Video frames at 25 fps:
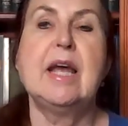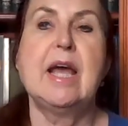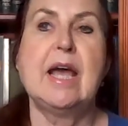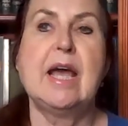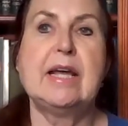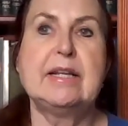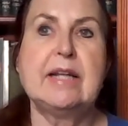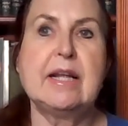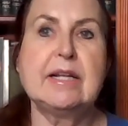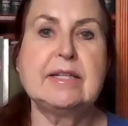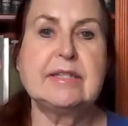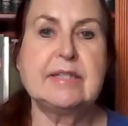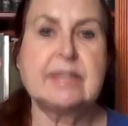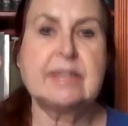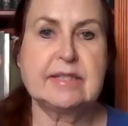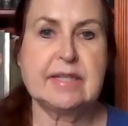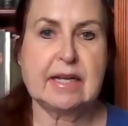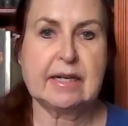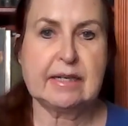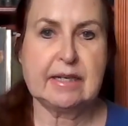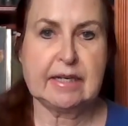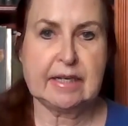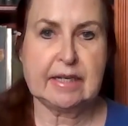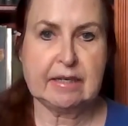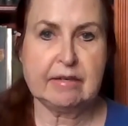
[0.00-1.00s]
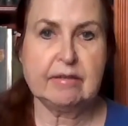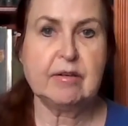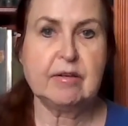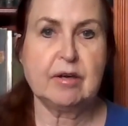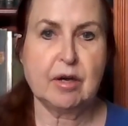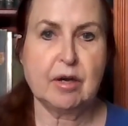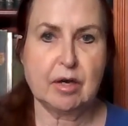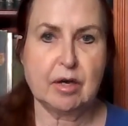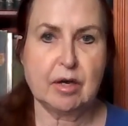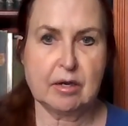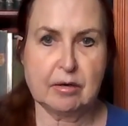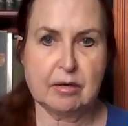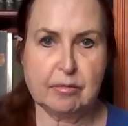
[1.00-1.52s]
And that's exactly
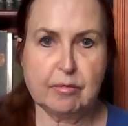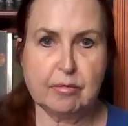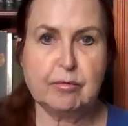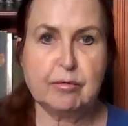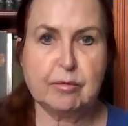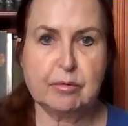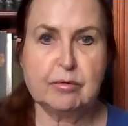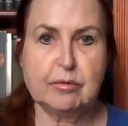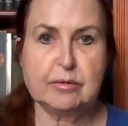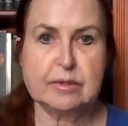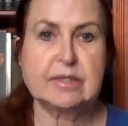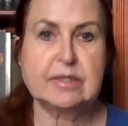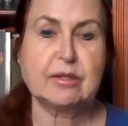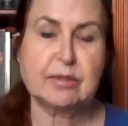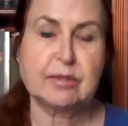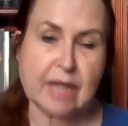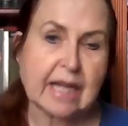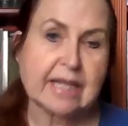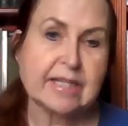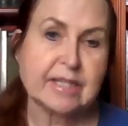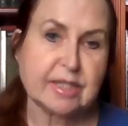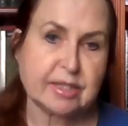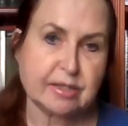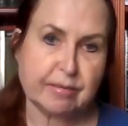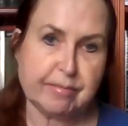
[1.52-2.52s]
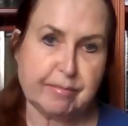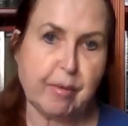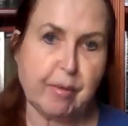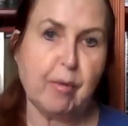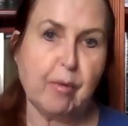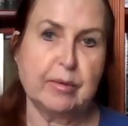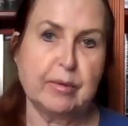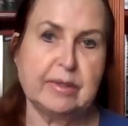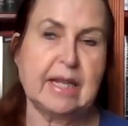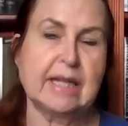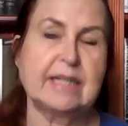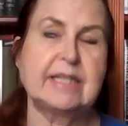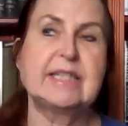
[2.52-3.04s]
so that's
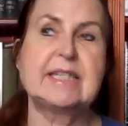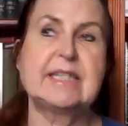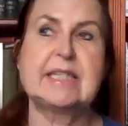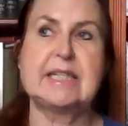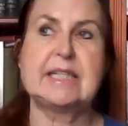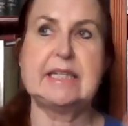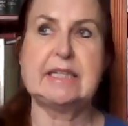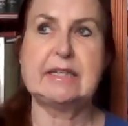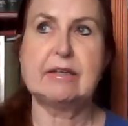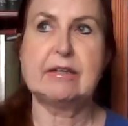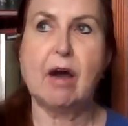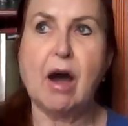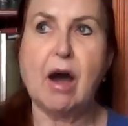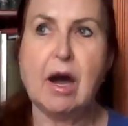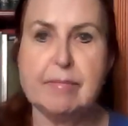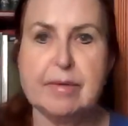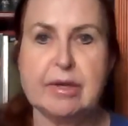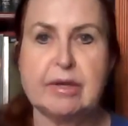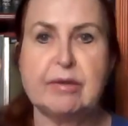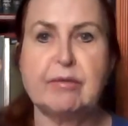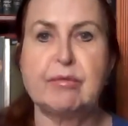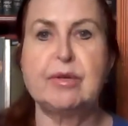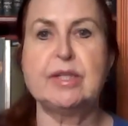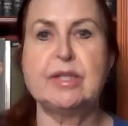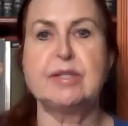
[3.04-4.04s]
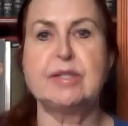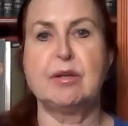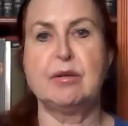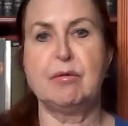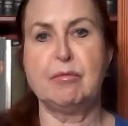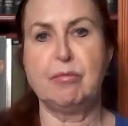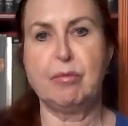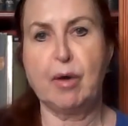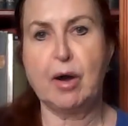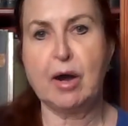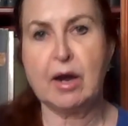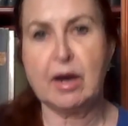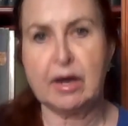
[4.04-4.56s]
the karmic
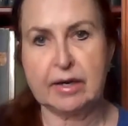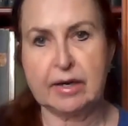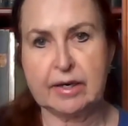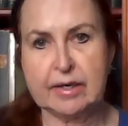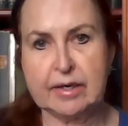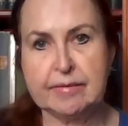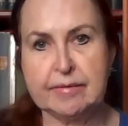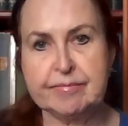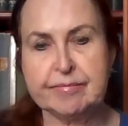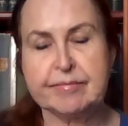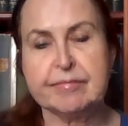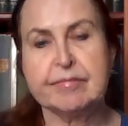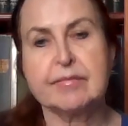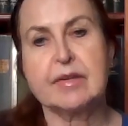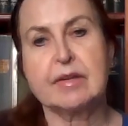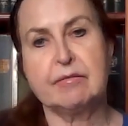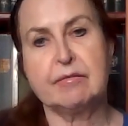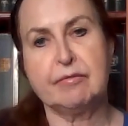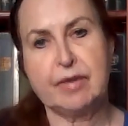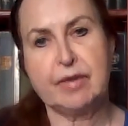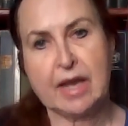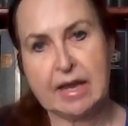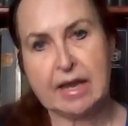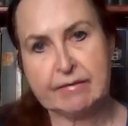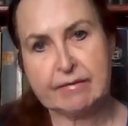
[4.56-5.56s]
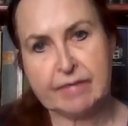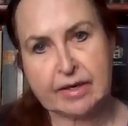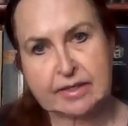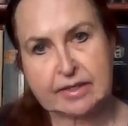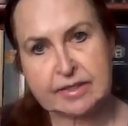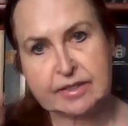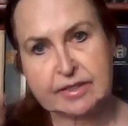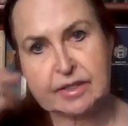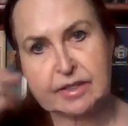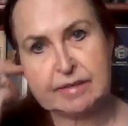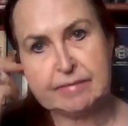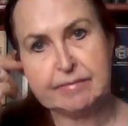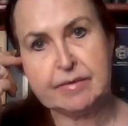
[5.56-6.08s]
reason why we have
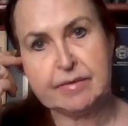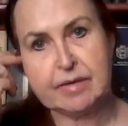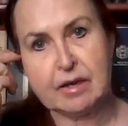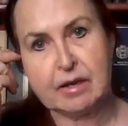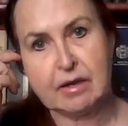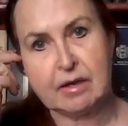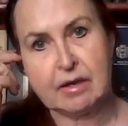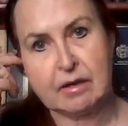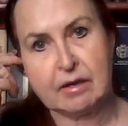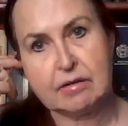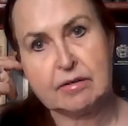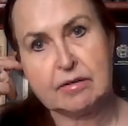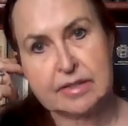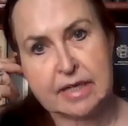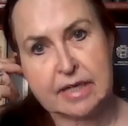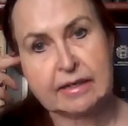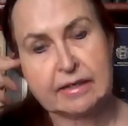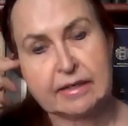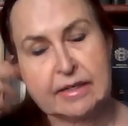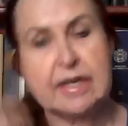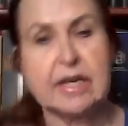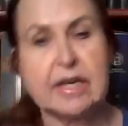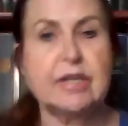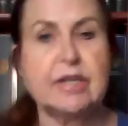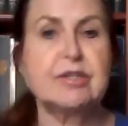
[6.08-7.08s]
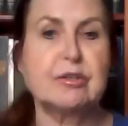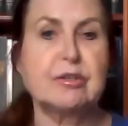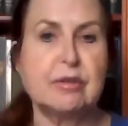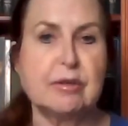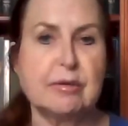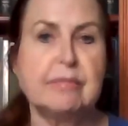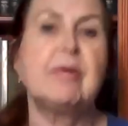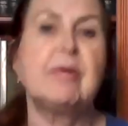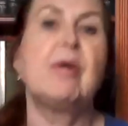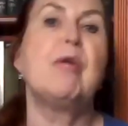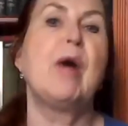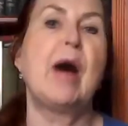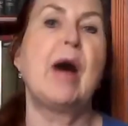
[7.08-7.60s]
extreme
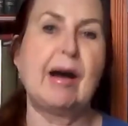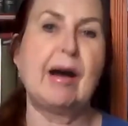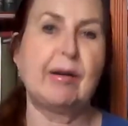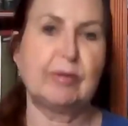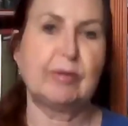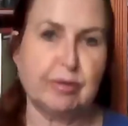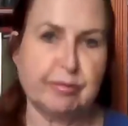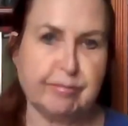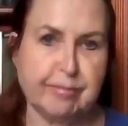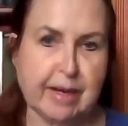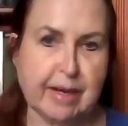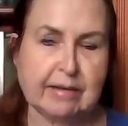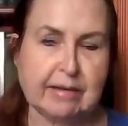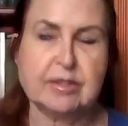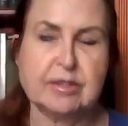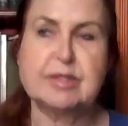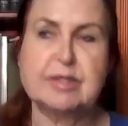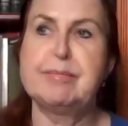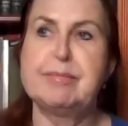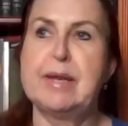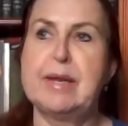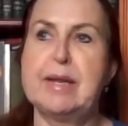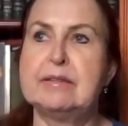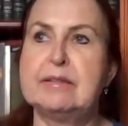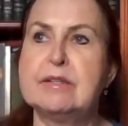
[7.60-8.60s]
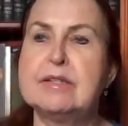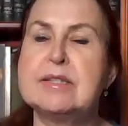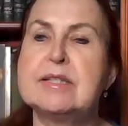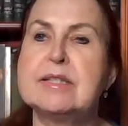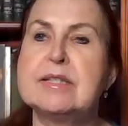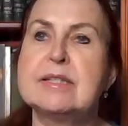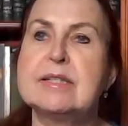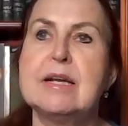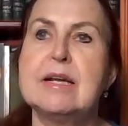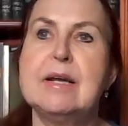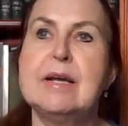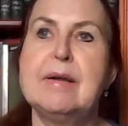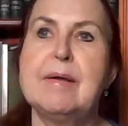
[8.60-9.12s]
declination or out of bounds
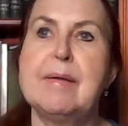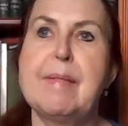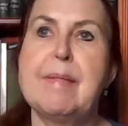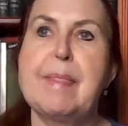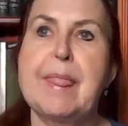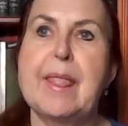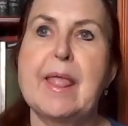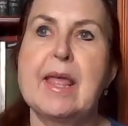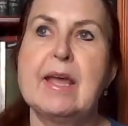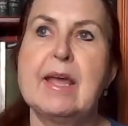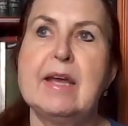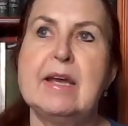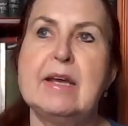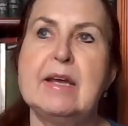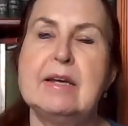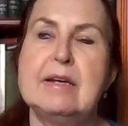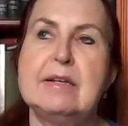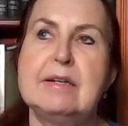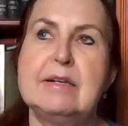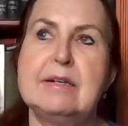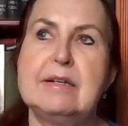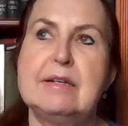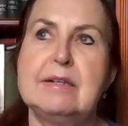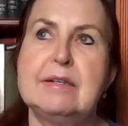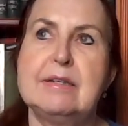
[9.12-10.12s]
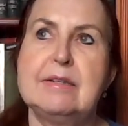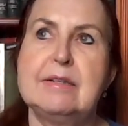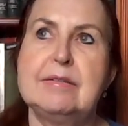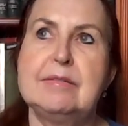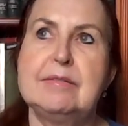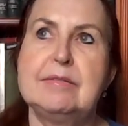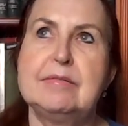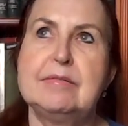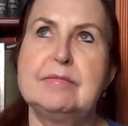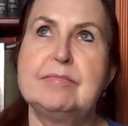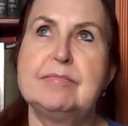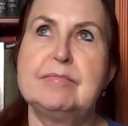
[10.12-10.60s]
planets. And